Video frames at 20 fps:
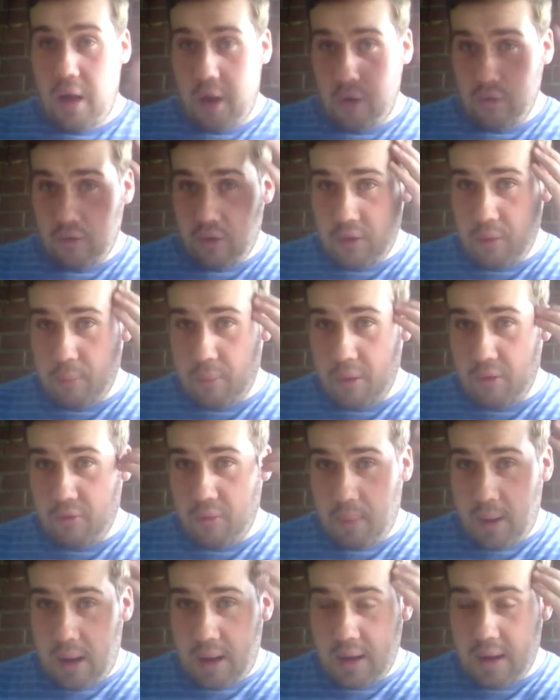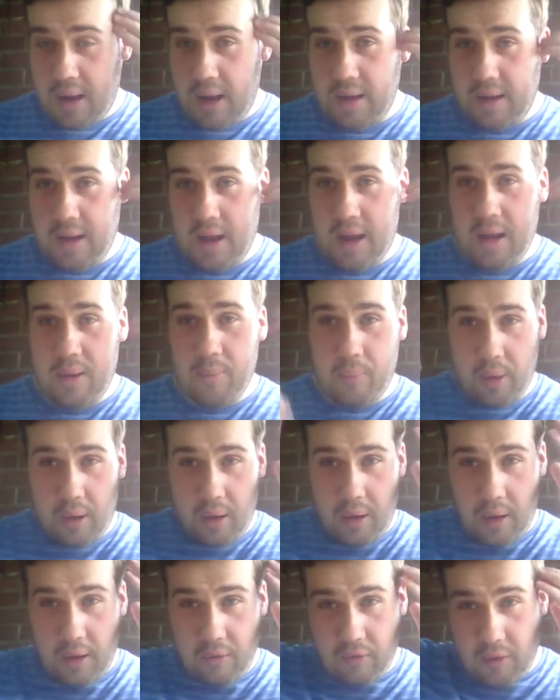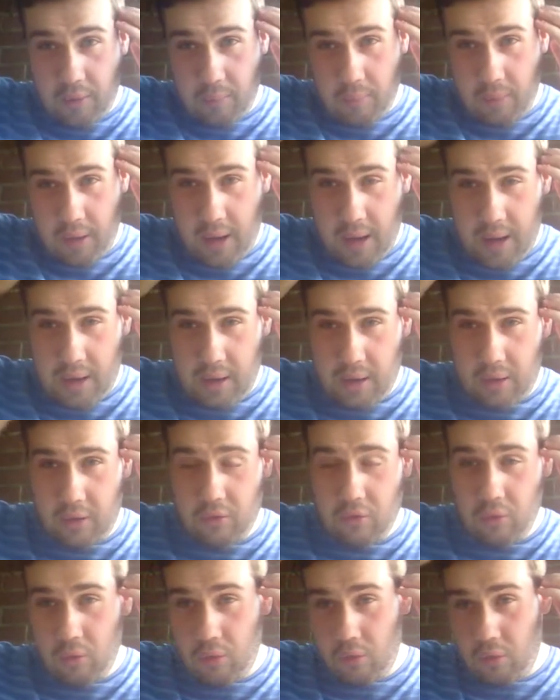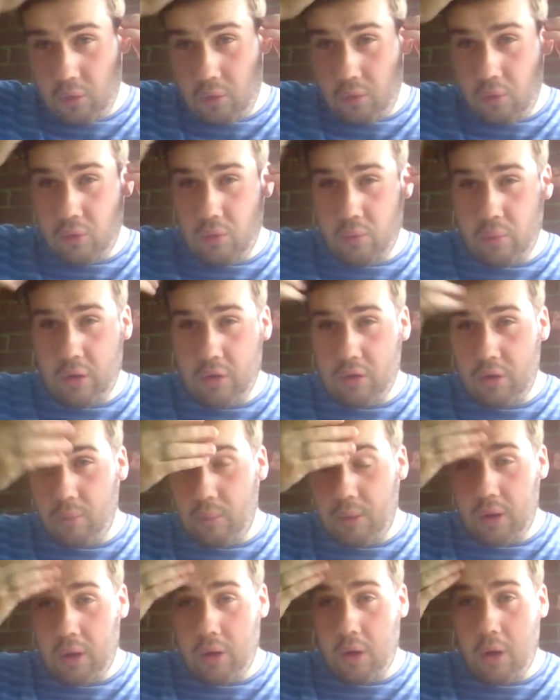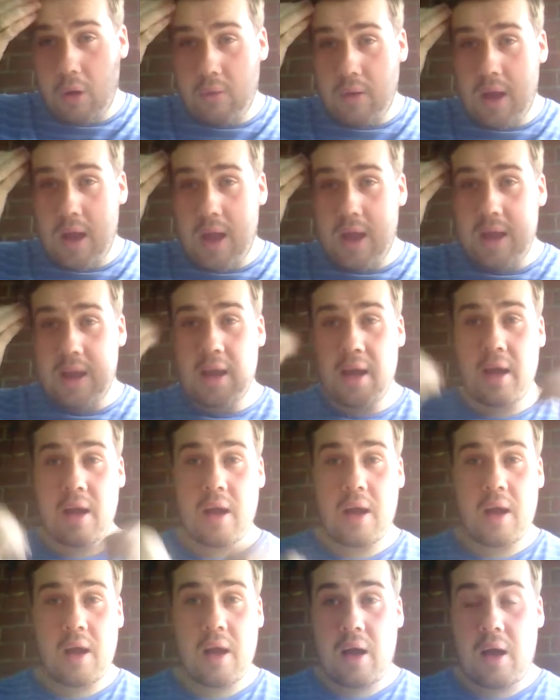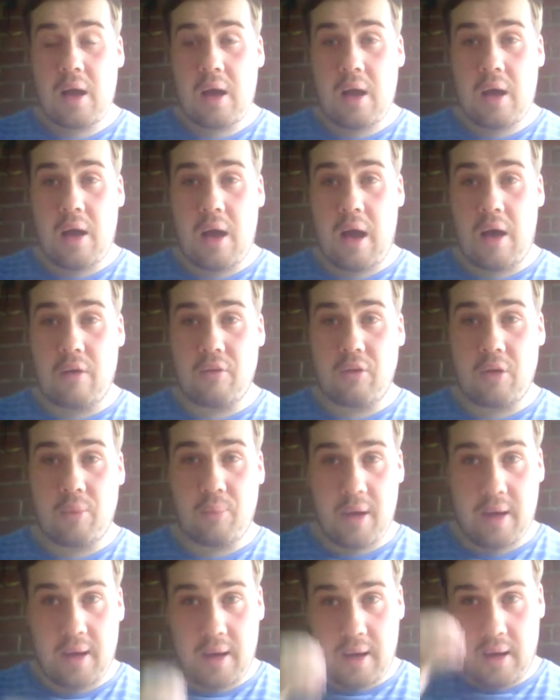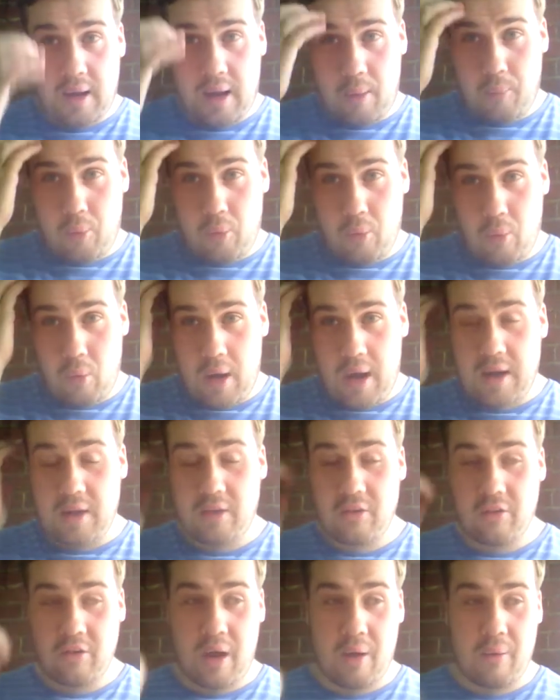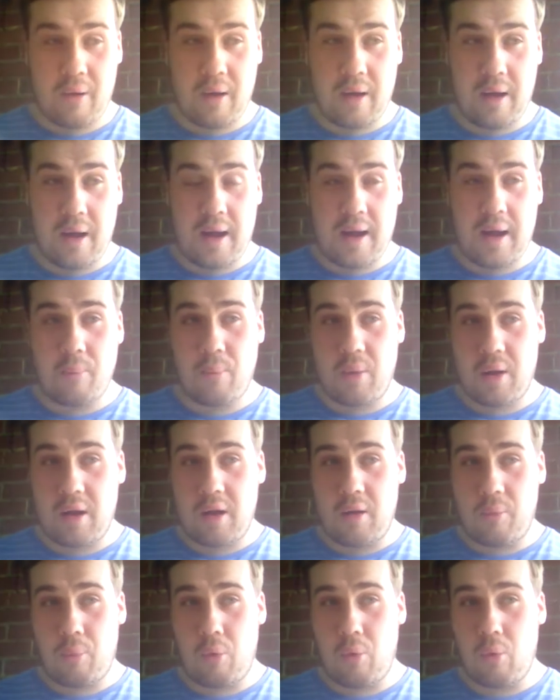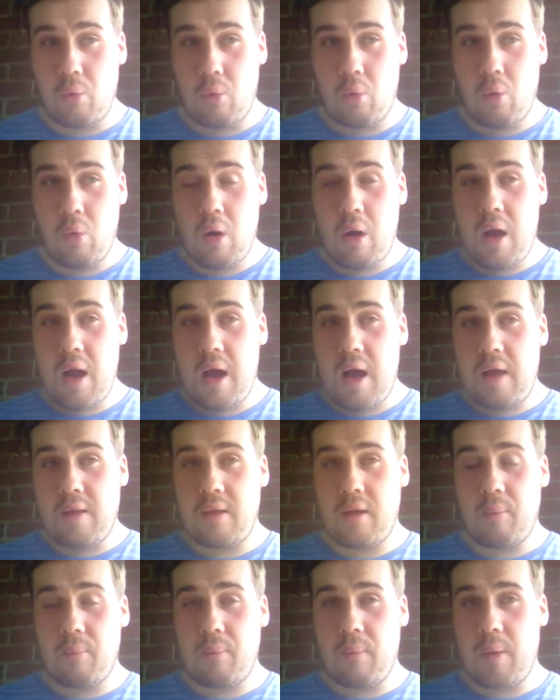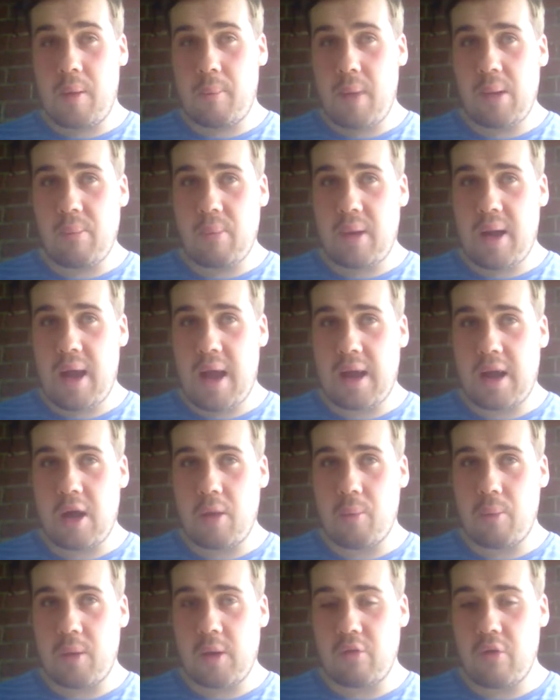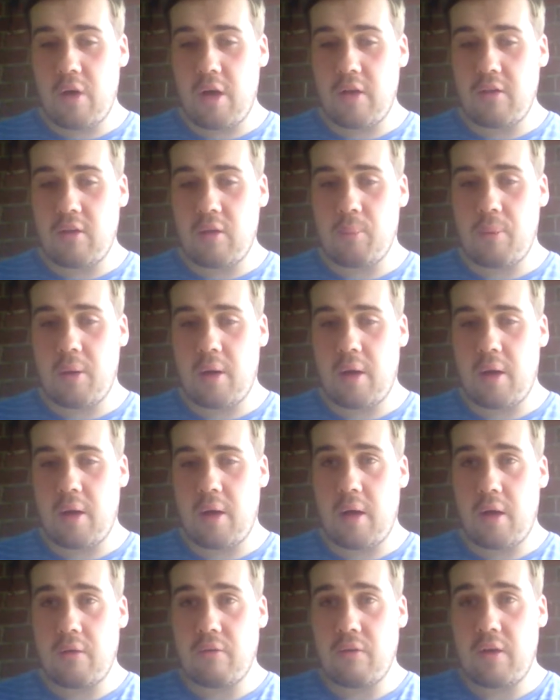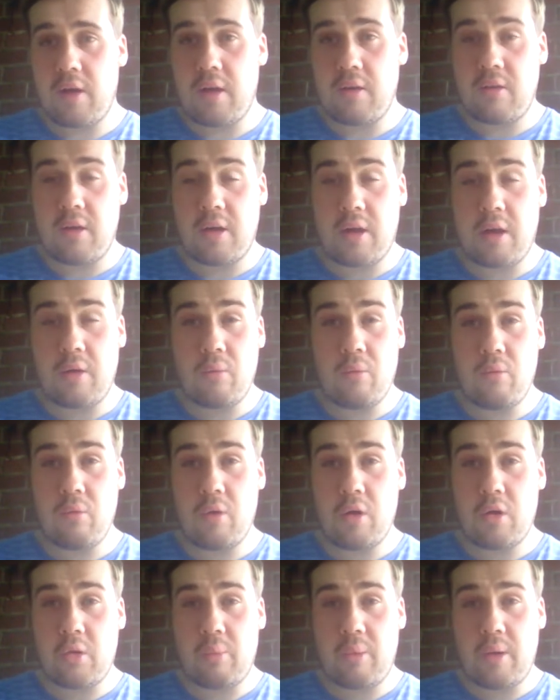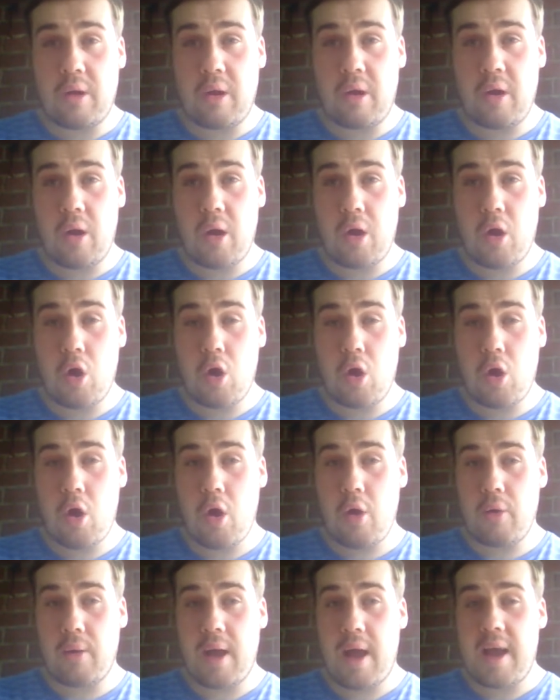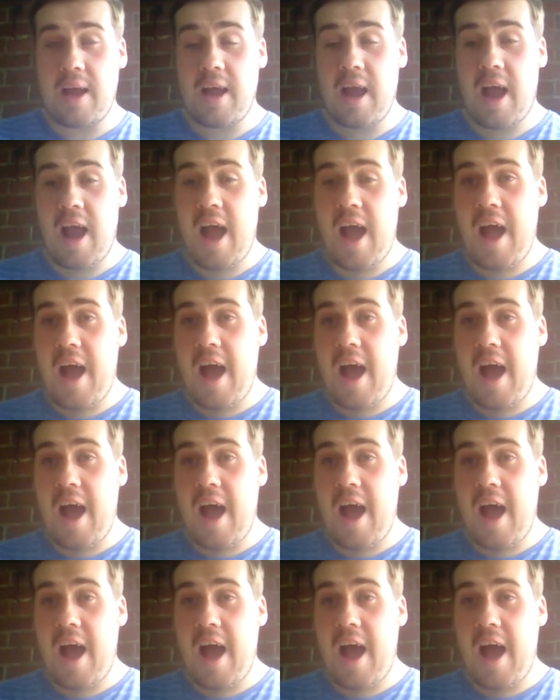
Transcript: I was having a bit of a bad hair day, but I think my hair looks reasonably okay after being in that pool. I had a shower and then went in the pool, it made my hair go a bit crazy, but I think it's looking reasonably okay.